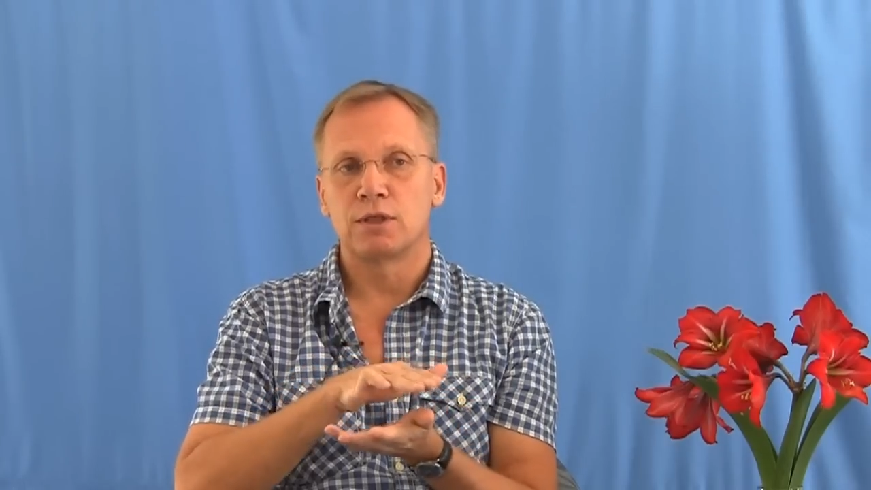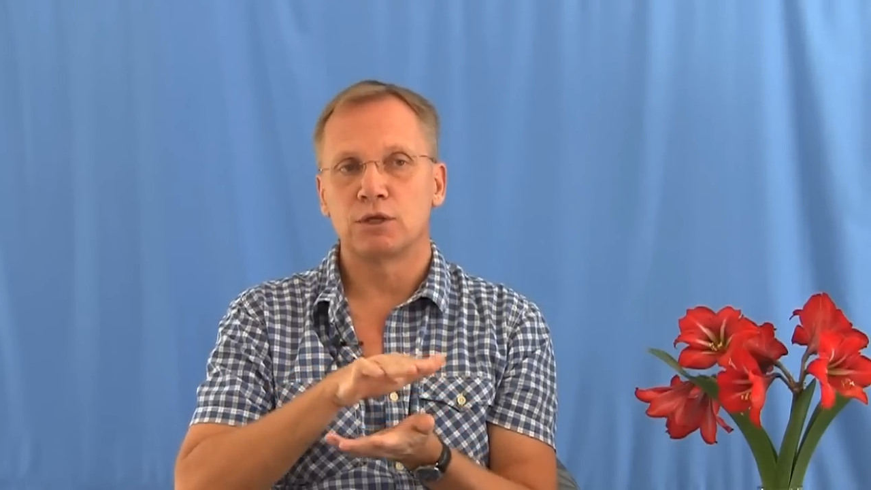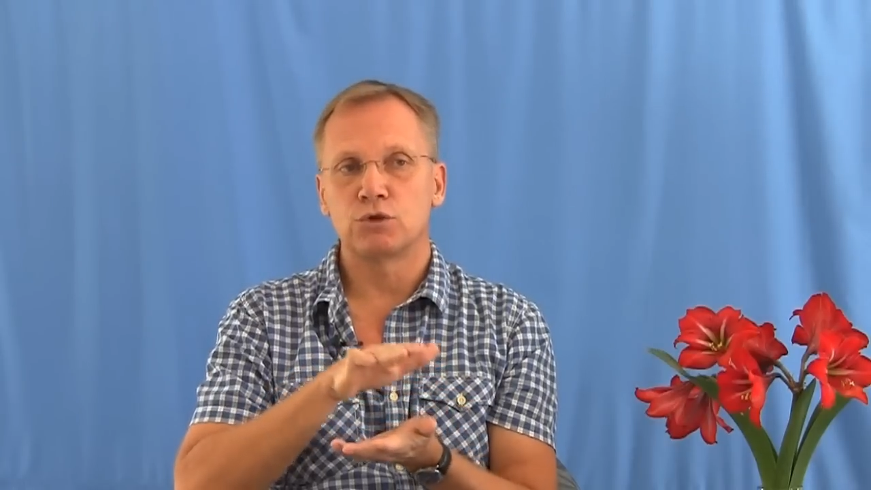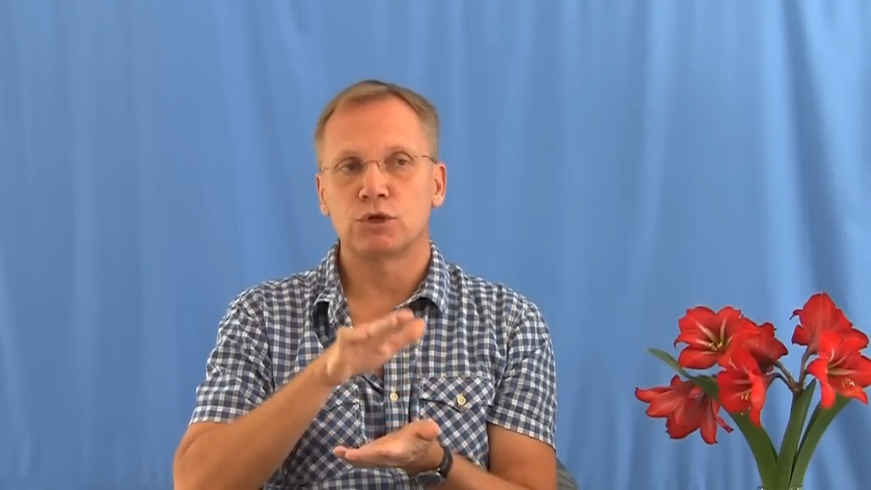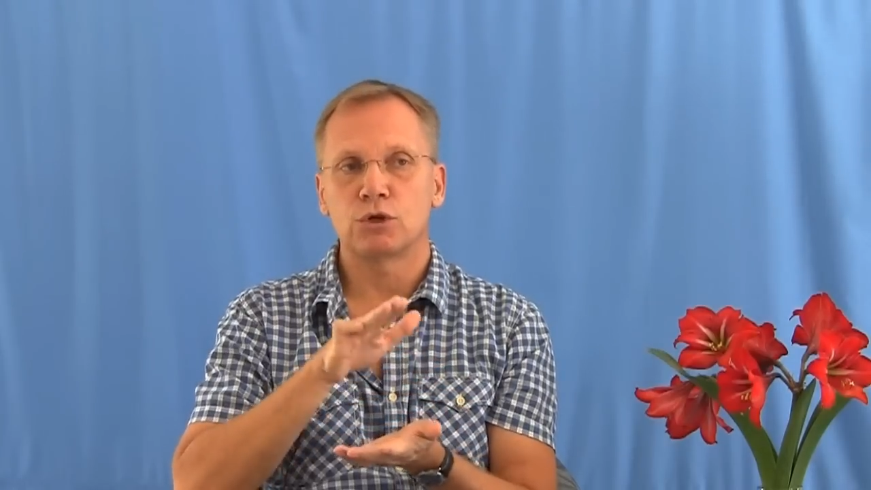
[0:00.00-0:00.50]

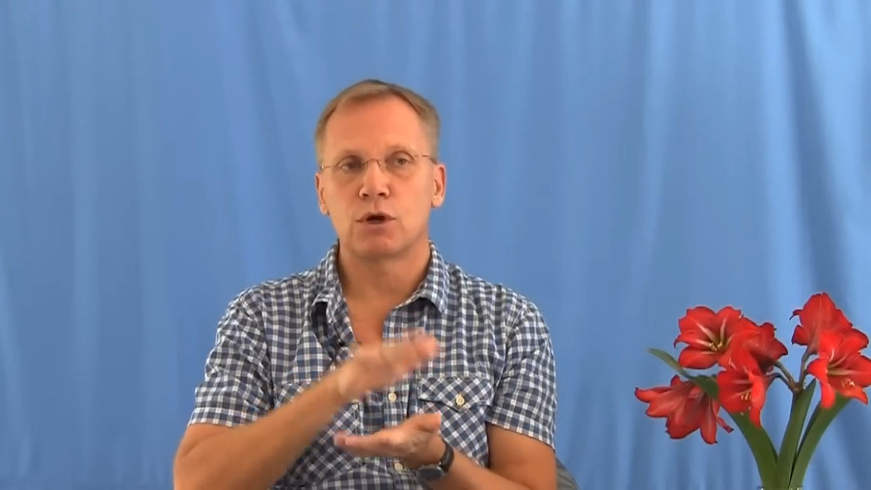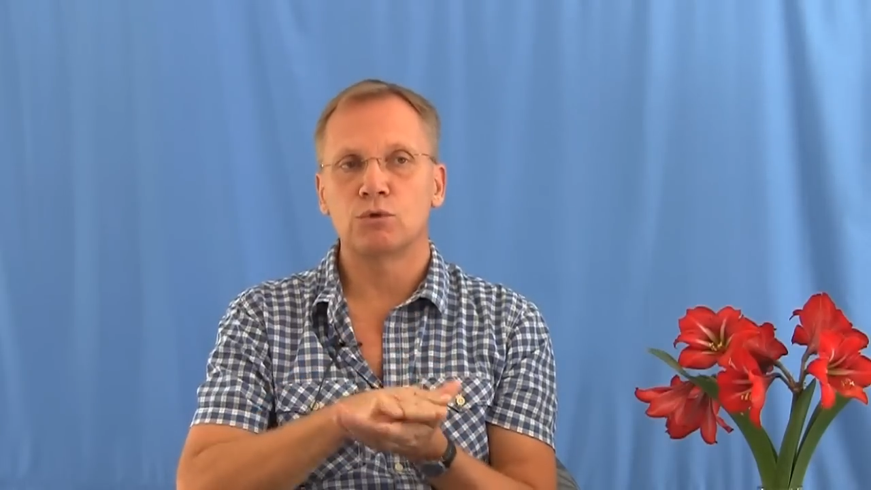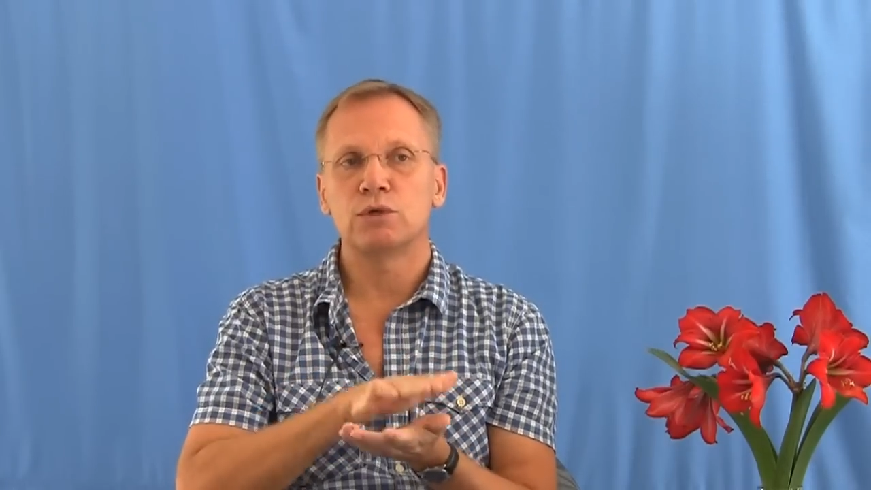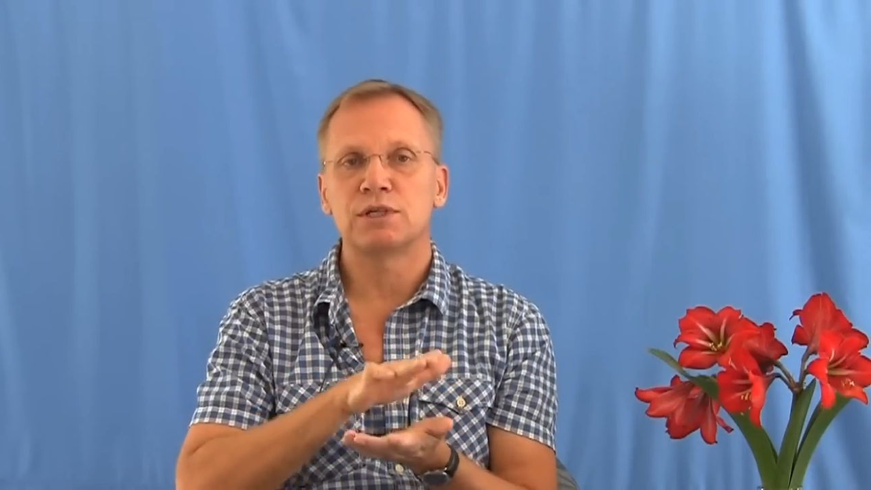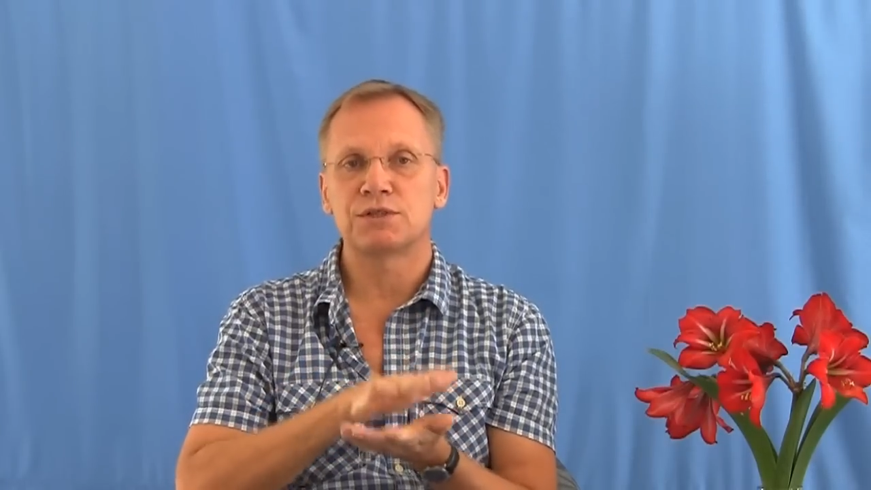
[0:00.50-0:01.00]
that you can
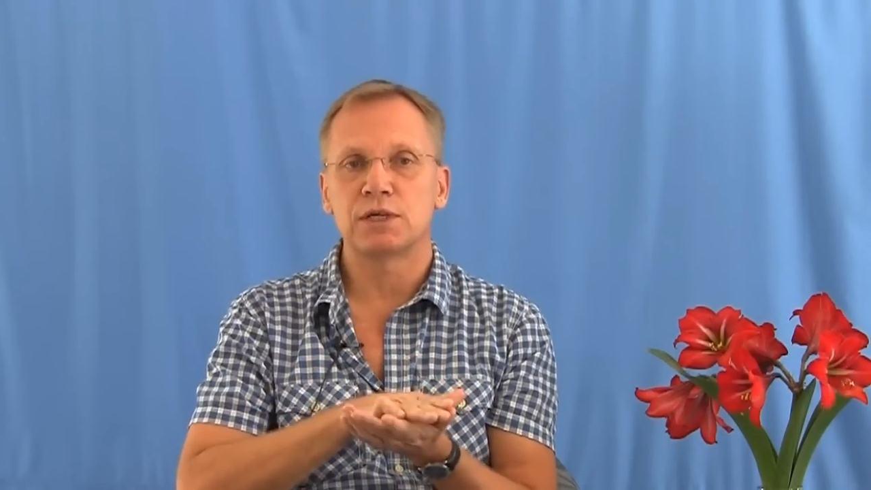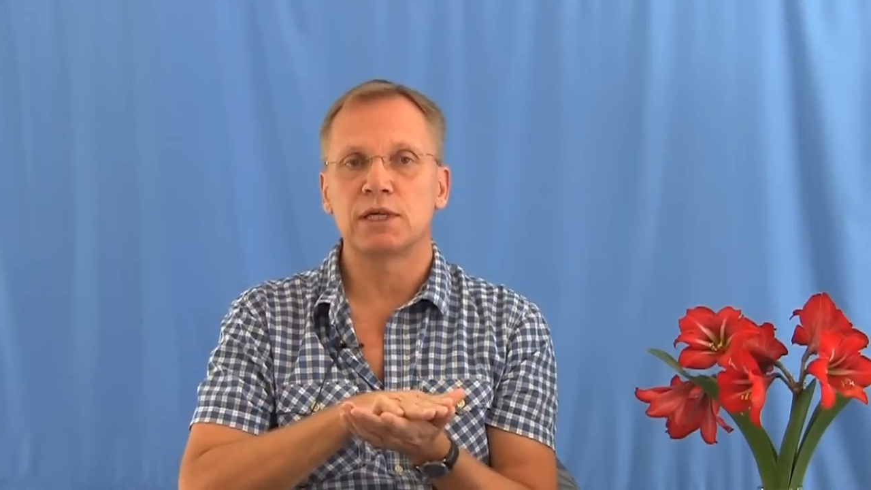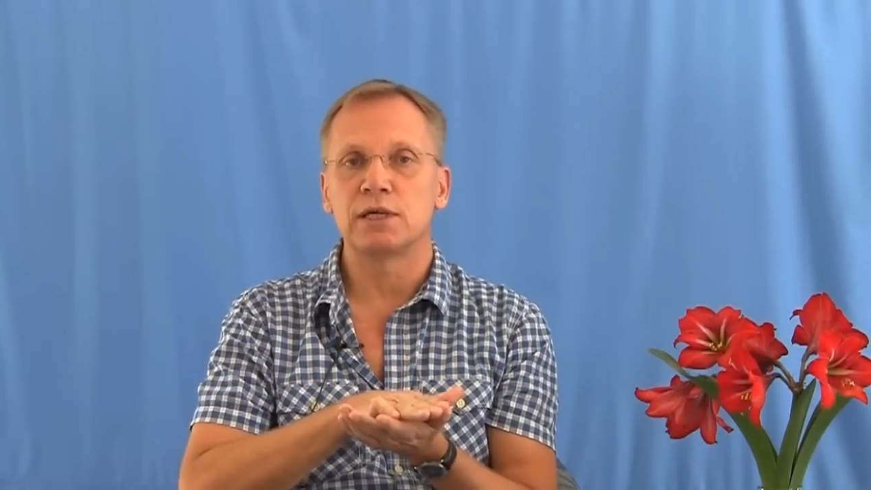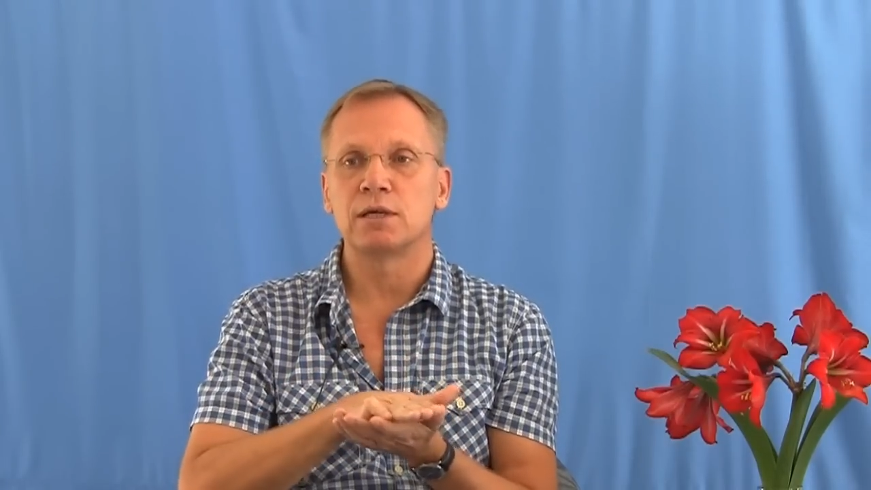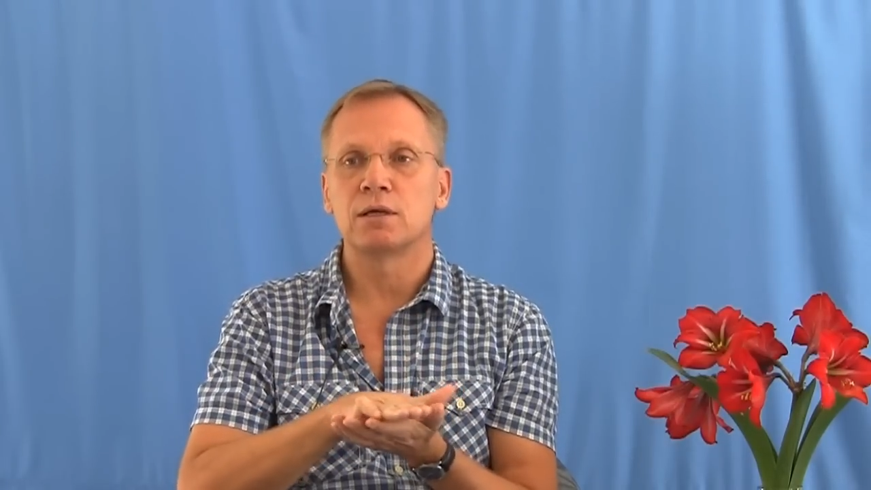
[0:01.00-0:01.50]
only
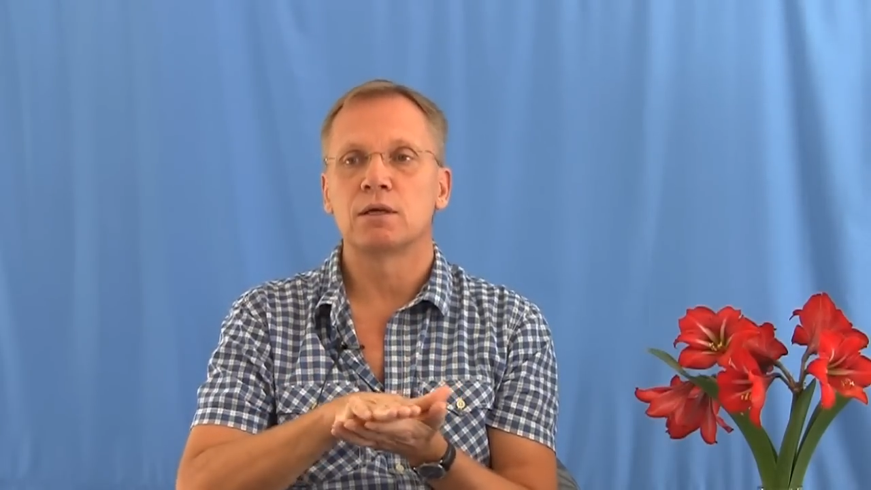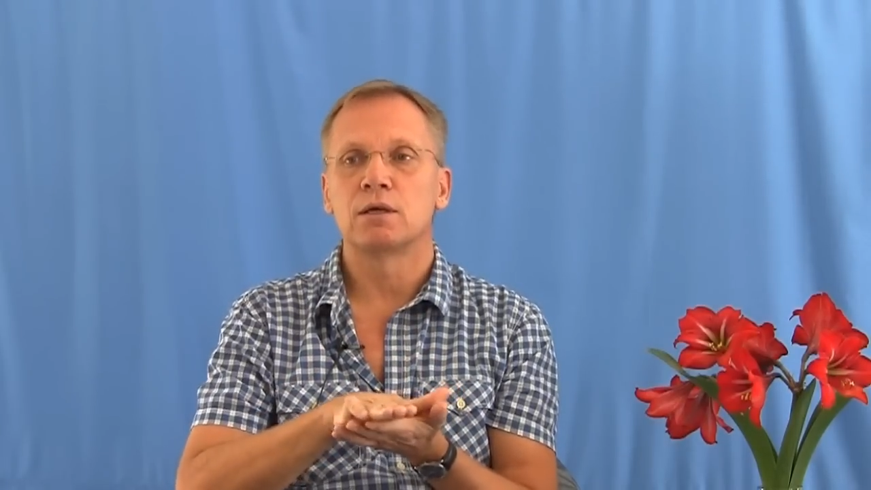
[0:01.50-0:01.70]
see